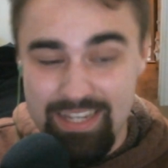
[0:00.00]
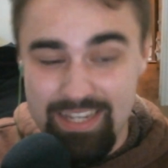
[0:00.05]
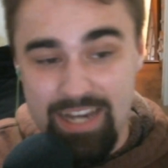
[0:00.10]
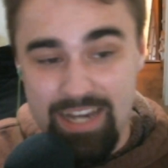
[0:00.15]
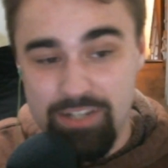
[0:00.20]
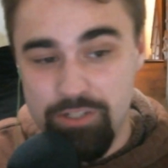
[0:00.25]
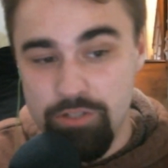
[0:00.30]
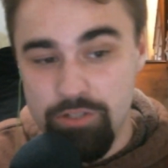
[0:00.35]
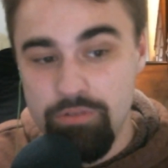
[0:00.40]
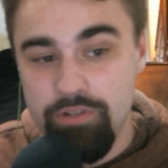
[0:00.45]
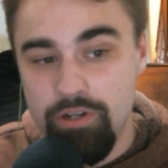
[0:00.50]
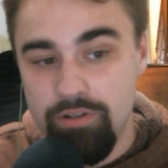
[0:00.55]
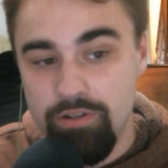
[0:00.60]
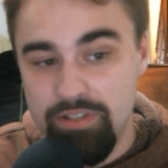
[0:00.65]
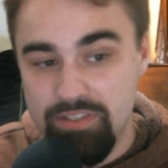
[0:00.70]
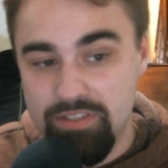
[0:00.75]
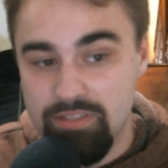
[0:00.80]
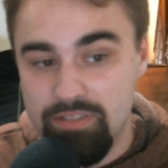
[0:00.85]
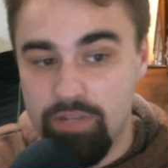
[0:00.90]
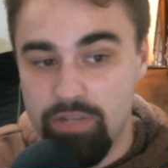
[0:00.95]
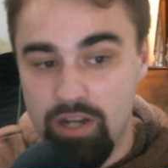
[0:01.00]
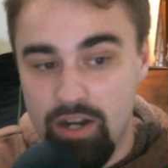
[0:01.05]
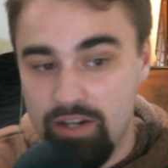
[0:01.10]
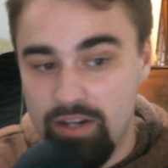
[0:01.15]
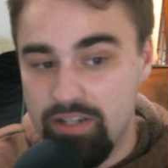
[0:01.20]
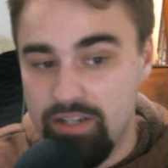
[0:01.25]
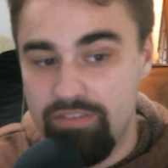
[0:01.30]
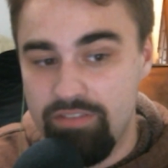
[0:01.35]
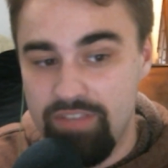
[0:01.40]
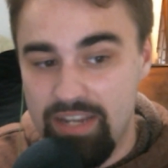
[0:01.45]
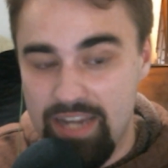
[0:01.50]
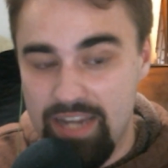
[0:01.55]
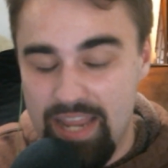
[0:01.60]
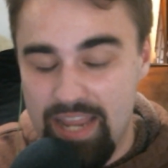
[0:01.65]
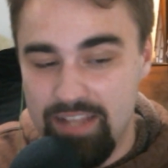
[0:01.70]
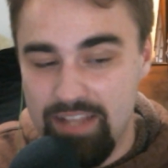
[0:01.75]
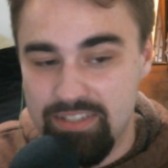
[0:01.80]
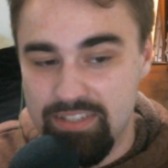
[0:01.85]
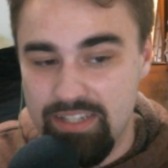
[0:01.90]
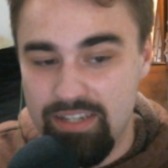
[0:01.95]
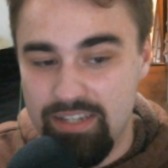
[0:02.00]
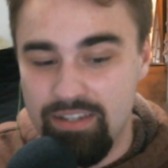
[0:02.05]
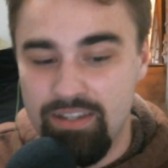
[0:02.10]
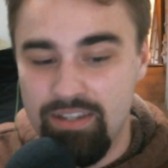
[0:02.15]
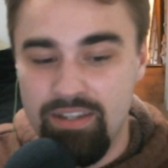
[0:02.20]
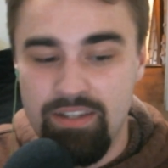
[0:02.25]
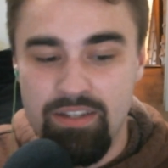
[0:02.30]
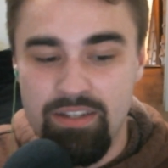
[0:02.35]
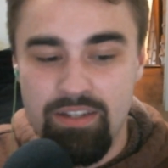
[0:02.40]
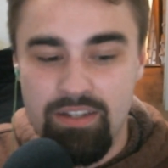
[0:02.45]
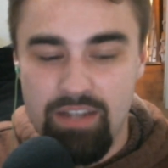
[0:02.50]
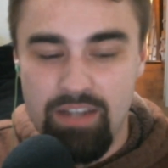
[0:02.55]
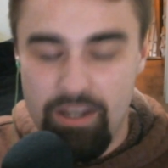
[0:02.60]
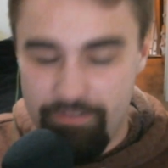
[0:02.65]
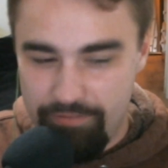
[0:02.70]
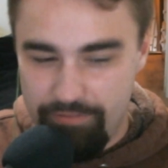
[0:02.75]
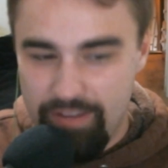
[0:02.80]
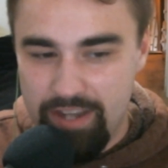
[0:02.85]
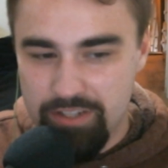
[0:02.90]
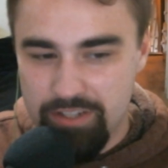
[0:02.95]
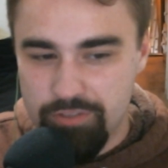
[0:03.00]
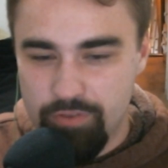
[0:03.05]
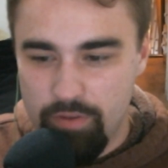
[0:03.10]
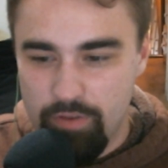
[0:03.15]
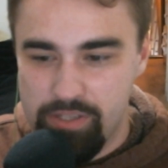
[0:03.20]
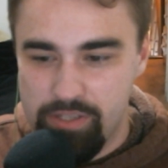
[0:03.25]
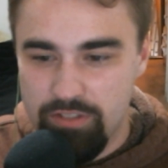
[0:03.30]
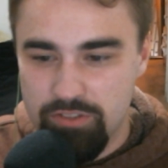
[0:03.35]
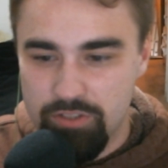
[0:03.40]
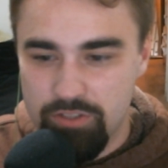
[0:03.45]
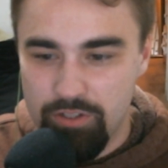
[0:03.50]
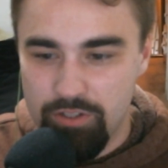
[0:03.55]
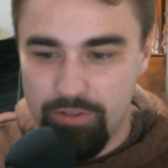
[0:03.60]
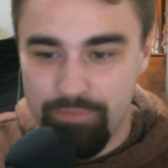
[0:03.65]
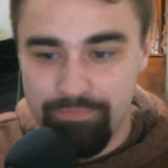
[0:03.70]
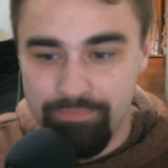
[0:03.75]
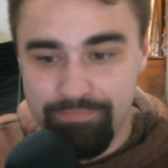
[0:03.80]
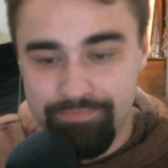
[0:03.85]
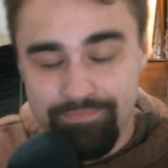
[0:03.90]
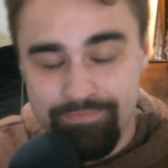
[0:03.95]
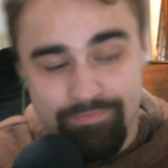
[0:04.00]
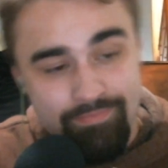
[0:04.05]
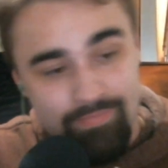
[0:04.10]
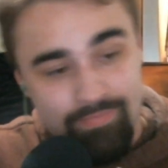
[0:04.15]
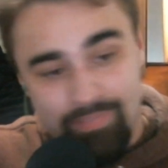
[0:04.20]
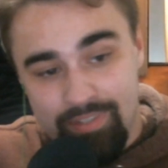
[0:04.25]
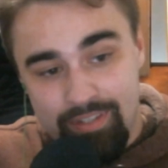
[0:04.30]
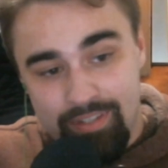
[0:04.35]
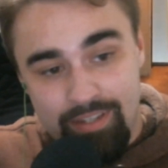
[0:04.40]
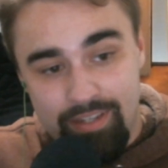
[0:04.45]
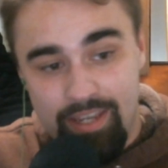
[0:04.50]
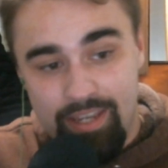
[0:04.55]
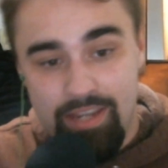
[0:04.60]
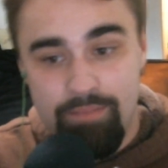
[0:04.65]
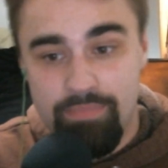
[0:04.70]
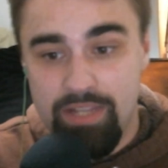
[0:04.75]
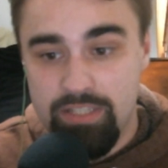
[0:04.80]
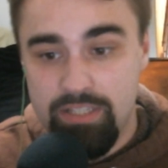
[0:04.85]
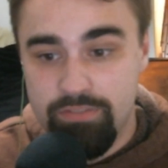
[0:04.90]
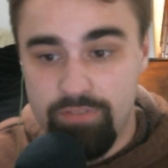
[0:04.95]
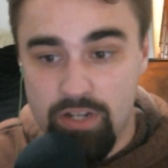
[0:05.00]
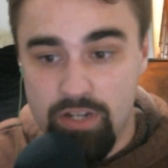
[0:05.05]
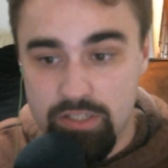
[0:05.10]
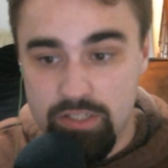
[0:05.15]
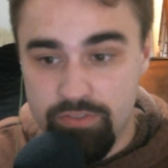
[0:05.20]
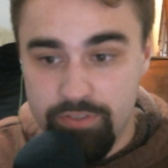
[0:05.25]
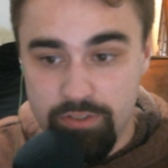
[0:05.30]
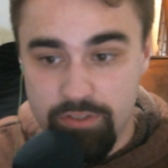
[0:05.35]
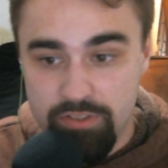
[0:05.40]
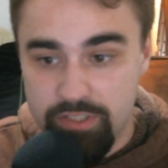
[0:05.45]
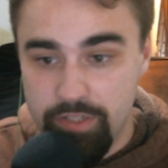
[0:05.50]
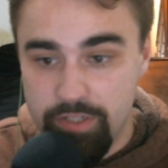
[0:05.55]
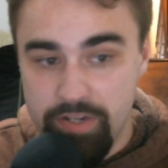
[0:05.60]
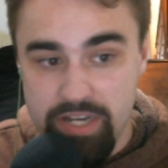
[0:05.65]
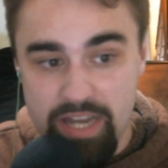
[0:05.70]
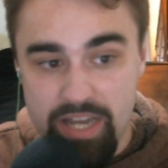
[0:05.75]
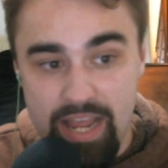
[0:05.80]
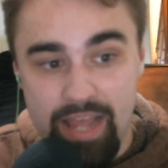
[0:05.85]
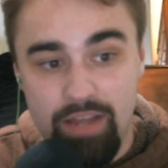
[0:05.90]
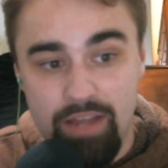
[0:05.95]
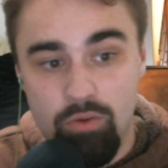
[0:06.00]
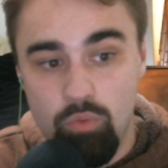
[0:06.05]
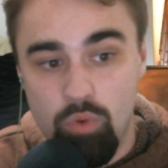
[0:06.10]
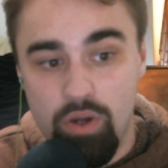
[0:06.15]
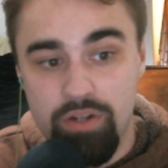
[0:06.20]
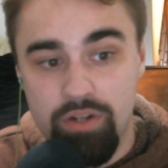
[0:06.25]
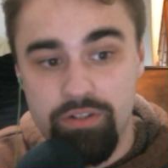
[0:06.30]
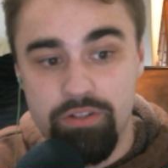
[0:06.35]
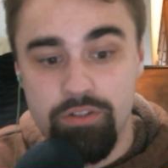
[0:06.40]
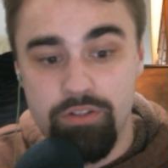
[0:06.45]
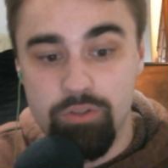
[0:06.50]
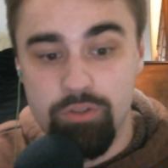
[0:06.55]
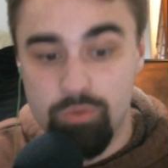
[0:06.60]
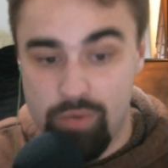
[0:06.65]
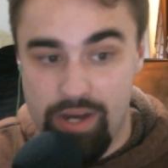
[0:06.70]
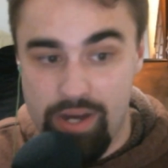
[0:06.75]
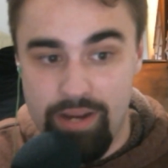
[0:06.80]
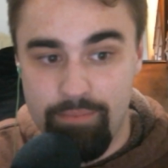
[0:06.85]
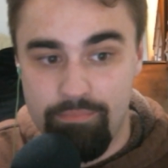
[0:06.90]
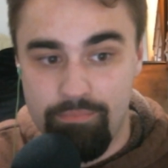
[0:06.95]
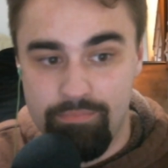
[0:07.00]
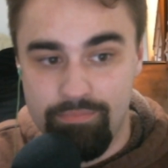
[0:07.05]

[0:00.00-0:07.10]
And I do notice some cognitive enhancing effects from it. So, hey, that's phosphatidylserine at 1 gram.